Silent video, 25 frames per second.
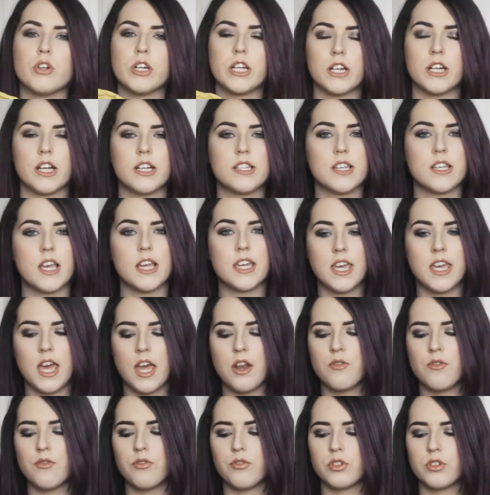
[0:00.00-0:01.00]
really nice
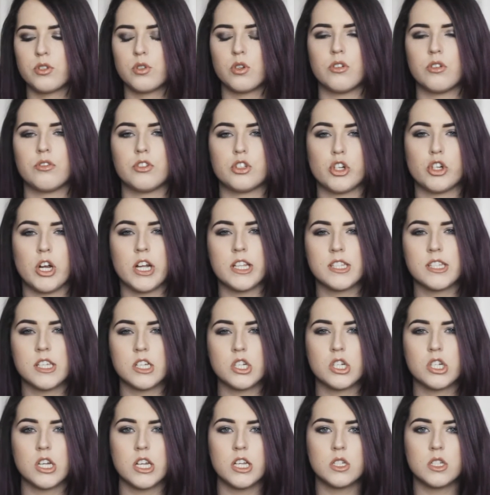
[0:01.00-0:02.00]
again for sort of a
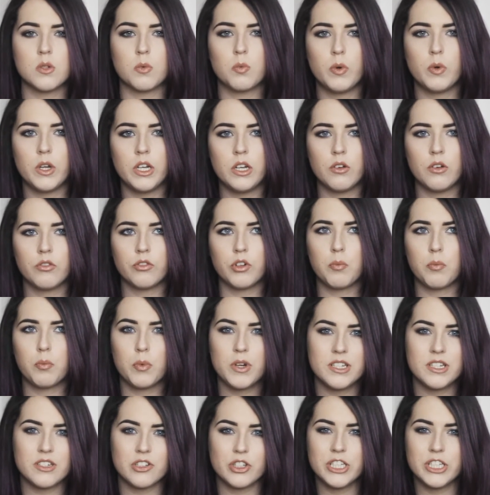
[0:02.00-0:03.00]
transition into win from
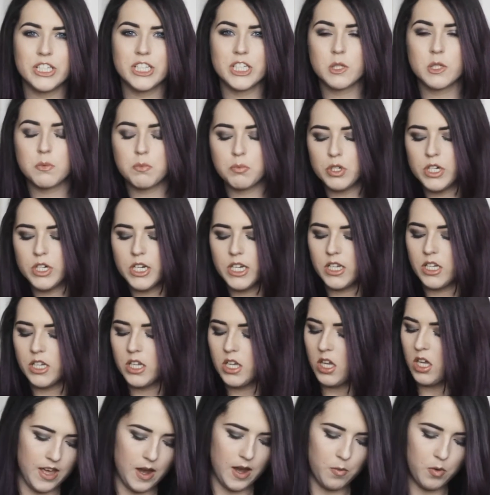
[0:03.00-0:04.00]
winter into spring.
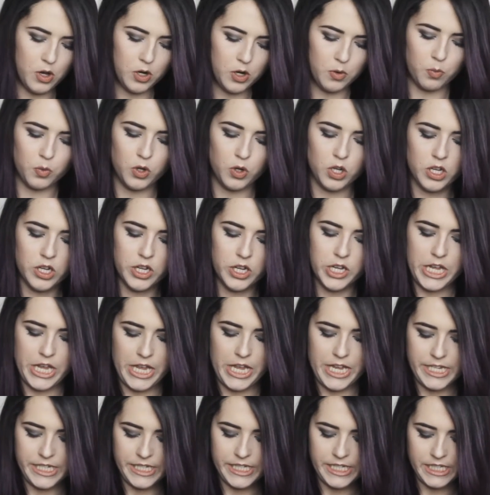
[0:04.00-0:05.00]
That one
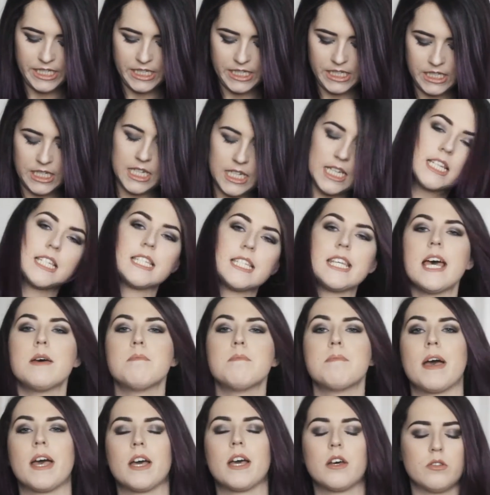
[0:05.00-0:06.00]
was
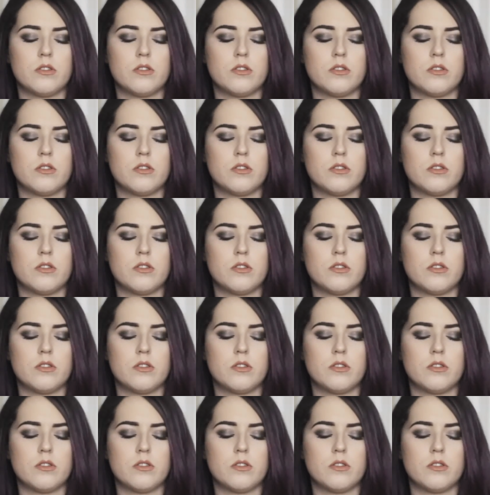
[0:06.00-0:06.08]
£10.